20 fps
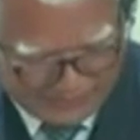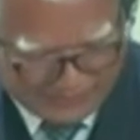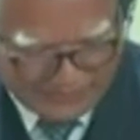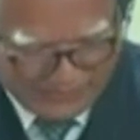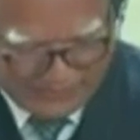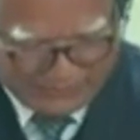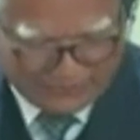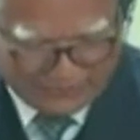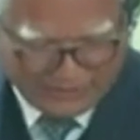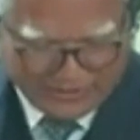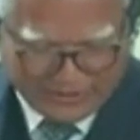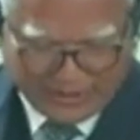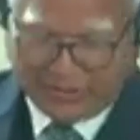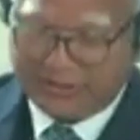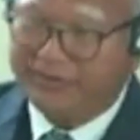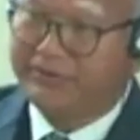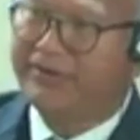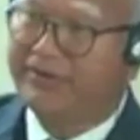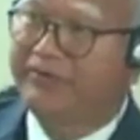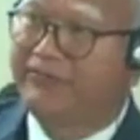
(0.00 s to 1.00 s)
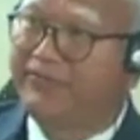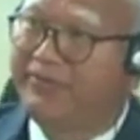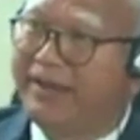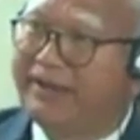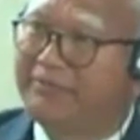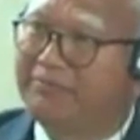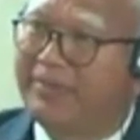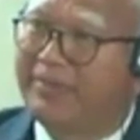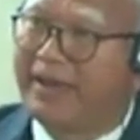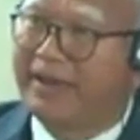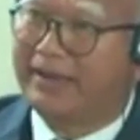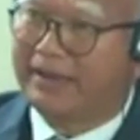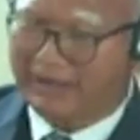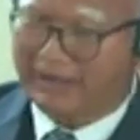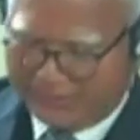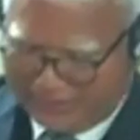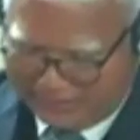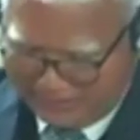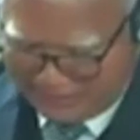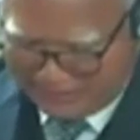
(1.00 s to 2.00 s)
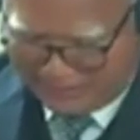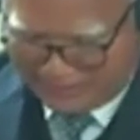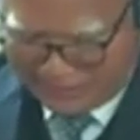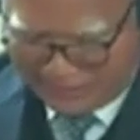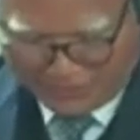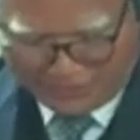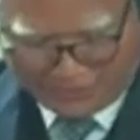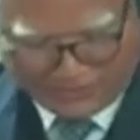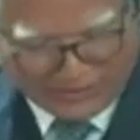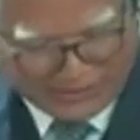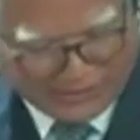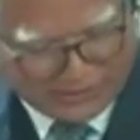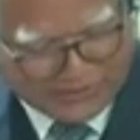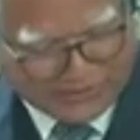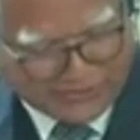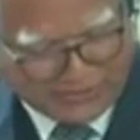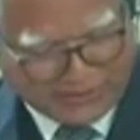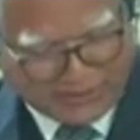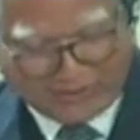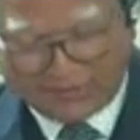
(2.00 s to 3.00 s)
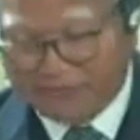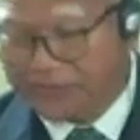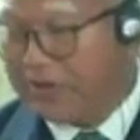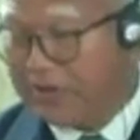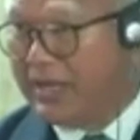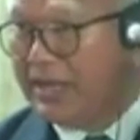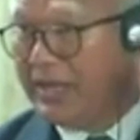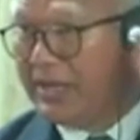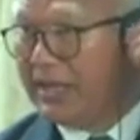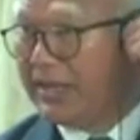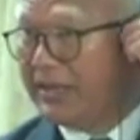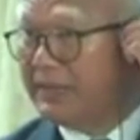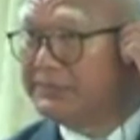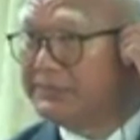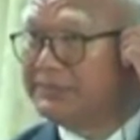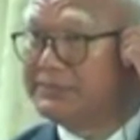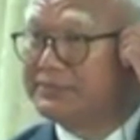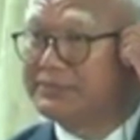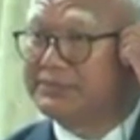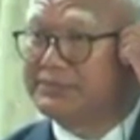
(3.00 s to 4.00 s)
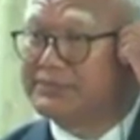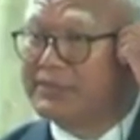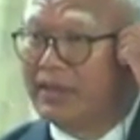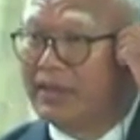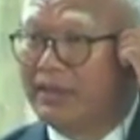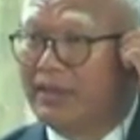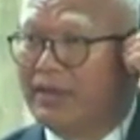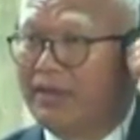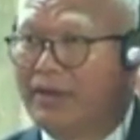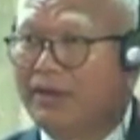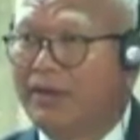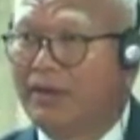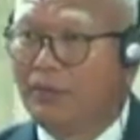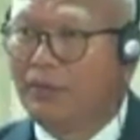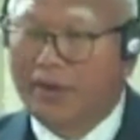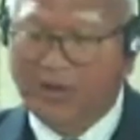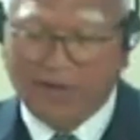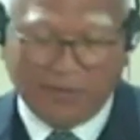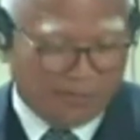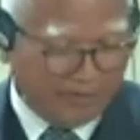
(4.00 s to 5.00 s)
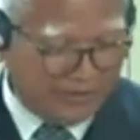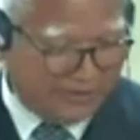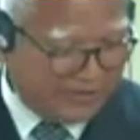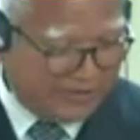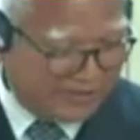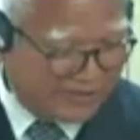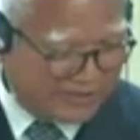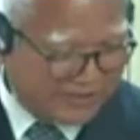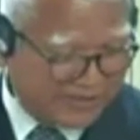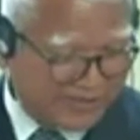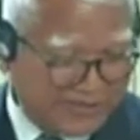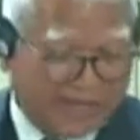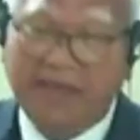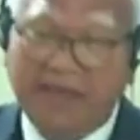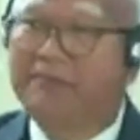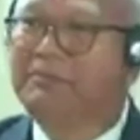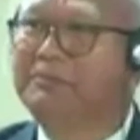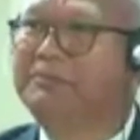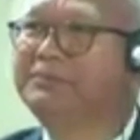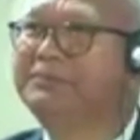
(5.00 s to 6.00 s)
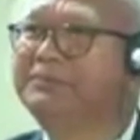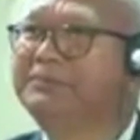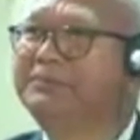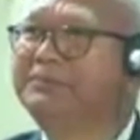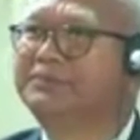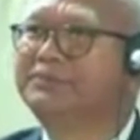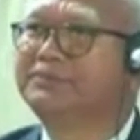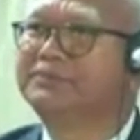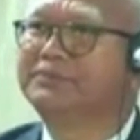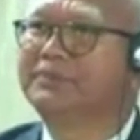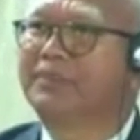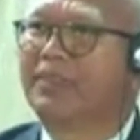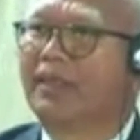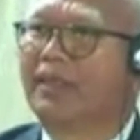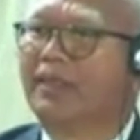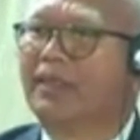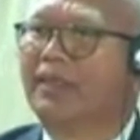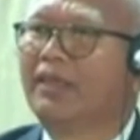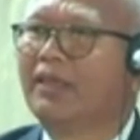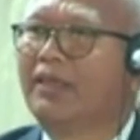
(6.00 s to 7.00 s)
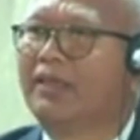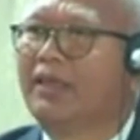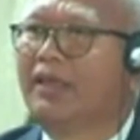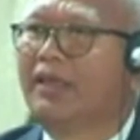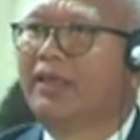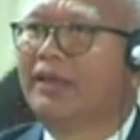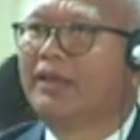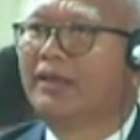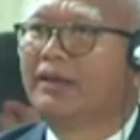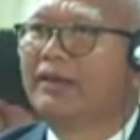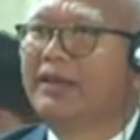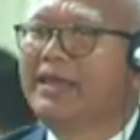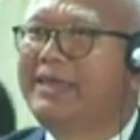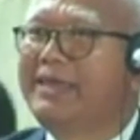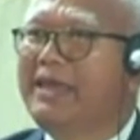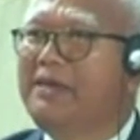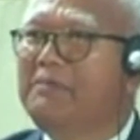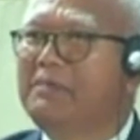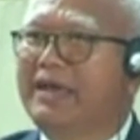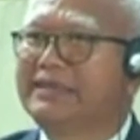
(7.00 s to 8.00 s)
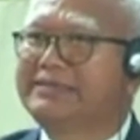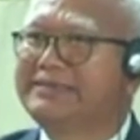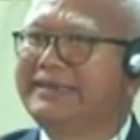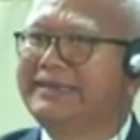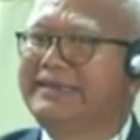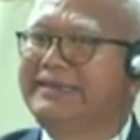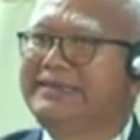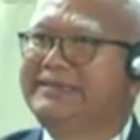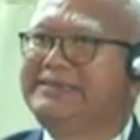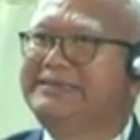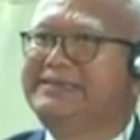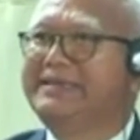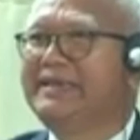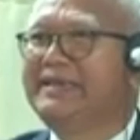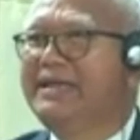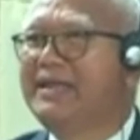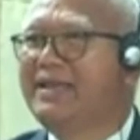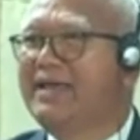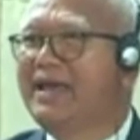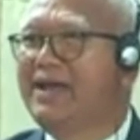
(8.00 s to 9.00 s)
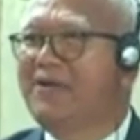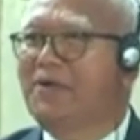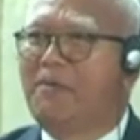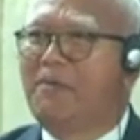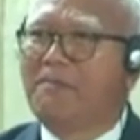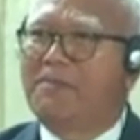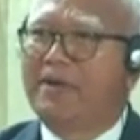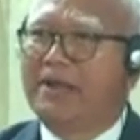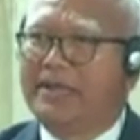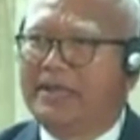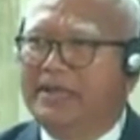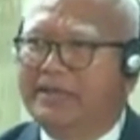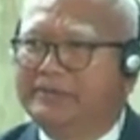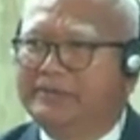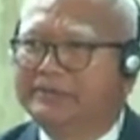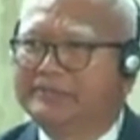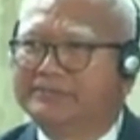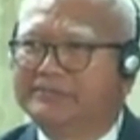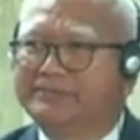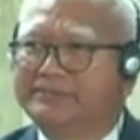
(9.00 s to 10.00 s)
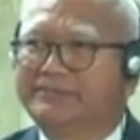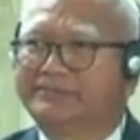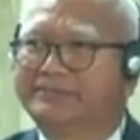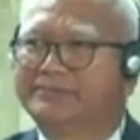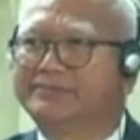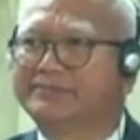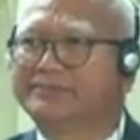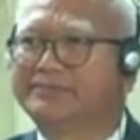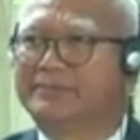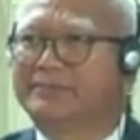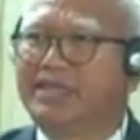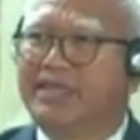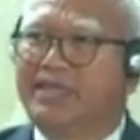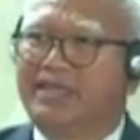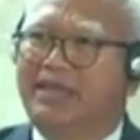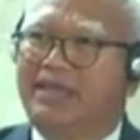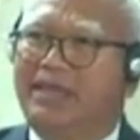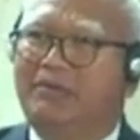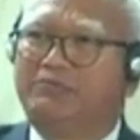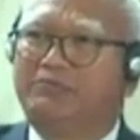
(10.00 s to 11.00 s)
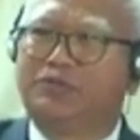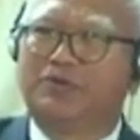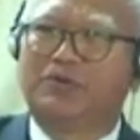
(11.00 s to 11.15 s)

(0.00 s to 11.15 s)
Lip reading: if we reflect back a little on the history of India, when the Britishers came, they came as the East India Company. They came to